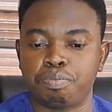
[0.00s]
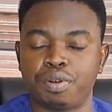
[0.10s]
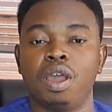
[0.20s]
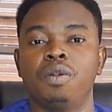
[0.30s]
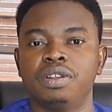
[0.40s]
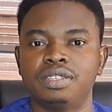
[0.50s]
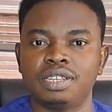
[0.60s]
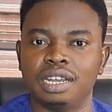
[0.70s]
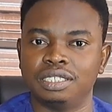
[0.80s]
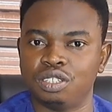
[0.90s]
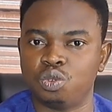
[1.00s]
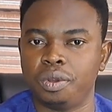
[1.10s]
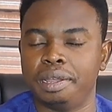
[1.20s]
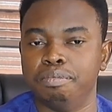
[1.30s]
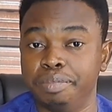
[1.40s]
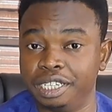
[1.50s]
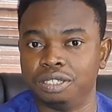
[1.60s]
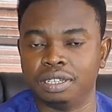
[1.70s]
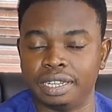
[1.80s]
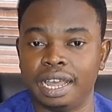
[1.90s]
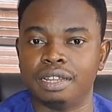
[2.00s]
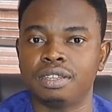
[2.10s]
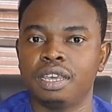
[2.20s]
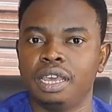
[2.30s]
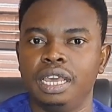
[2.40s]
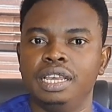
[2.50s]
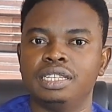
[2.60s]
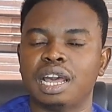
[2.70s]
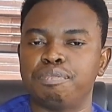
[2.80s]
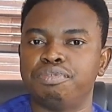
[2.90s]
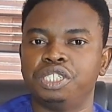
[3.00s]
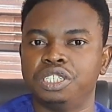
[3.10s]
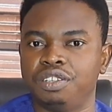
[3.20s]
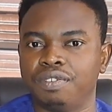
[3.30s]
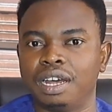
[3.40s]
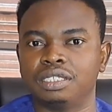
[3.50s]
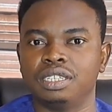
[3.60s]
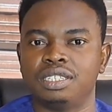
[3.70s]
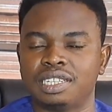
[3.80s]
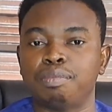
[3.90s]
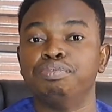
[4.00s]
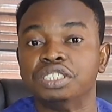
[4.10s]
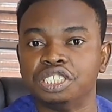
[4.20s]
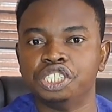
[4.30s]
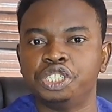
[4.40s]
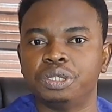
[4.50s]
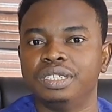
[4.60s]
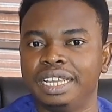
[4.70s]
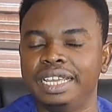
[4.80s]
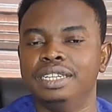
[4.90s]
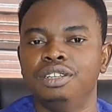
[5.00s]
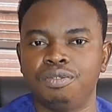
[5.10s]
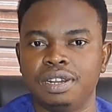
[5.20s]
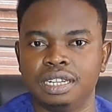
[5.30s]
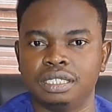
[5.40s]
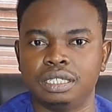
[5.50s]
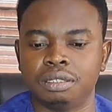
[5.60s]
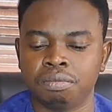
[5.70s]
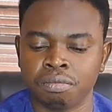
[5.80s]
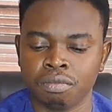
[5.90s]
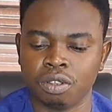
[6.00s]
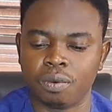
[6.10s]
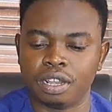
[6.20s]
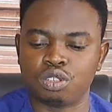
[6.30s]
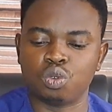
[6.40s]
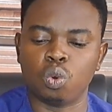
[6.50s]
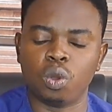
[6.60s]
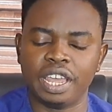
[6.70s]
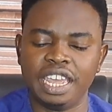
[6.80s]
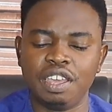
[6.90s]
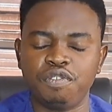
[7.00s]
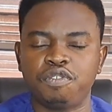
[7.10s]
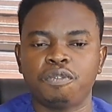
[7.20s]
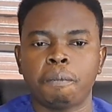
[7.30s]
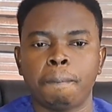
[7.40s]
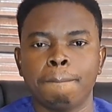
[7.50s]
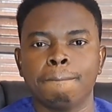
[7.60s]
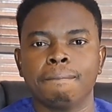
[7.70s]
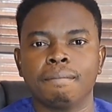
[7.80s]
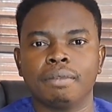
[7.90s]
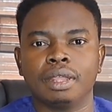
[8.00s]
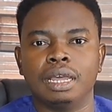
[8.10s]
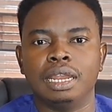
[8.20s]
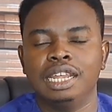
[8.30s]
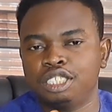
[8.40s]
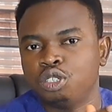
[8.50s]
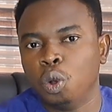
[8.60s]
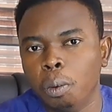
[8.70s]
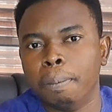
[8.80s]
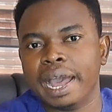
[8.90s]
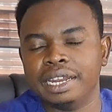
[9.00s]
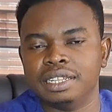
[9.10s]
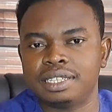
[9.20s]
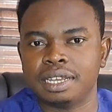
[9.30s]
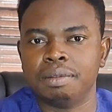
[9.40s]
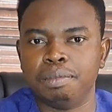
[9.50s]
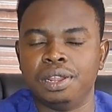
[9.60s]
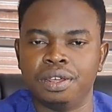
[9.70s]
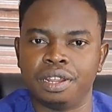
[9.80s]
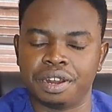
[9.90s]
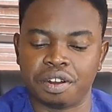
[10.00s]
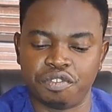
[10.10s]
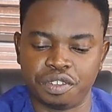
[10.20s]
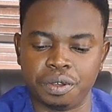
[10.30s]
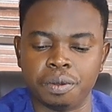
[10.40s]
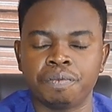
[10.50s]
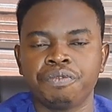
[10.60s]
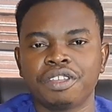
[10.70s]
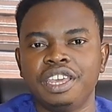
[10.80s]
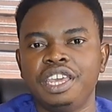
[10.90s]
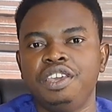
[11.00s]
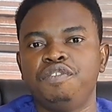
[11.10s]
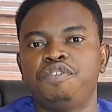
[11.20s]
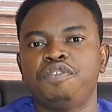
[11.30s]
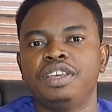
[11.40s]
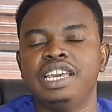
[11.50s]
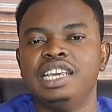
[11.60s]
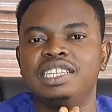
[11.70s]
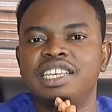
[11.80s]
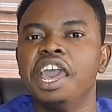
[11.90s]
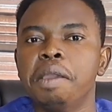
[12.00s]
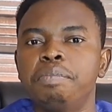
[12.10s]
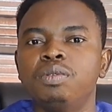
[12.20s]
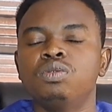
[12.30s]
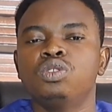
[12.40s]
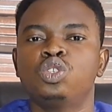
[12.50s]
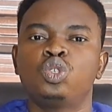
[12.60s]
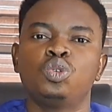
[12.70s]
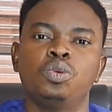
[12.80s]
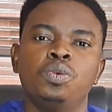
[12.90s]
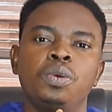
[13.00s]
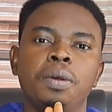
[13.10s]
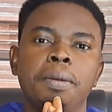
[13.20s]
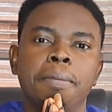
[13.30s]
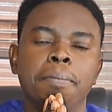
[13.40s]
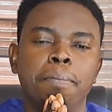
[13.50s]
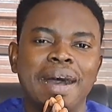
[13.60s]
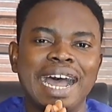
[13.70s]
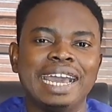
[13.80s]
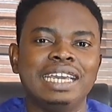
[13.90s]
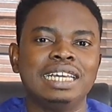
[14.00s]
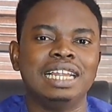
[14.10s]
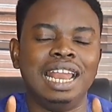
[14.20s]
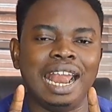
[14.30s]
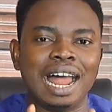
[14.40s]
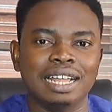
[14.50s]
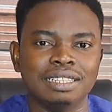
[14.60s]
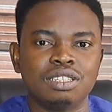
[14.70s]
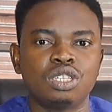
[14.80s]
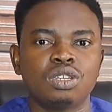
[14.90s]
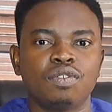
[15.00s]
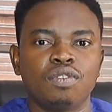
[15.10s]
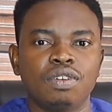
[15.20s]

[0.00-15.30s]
priority, as it were, based on that, is appreciative assets, appreciation in the real estate, right? So if let's go by the 10 million naira figure, if he's able to buy land